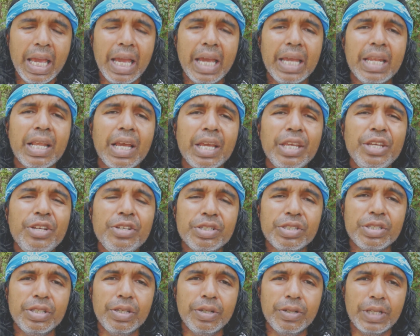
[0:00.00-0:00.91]
and I
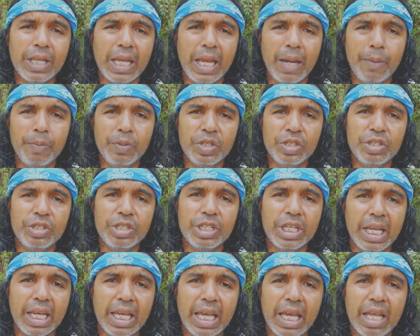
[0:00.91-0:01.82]
used the camera to
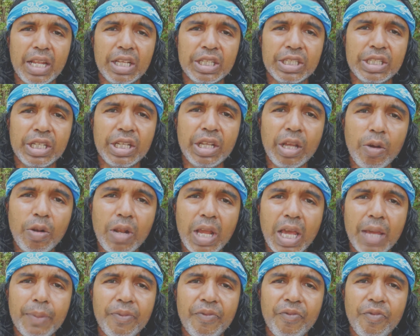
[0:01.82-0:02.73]
check out this low
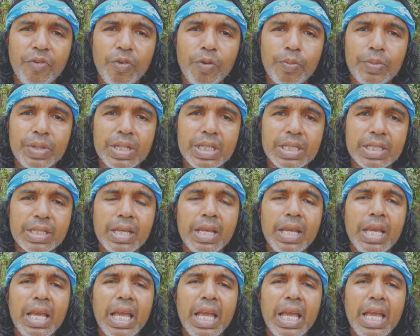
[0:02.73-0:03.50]
light performance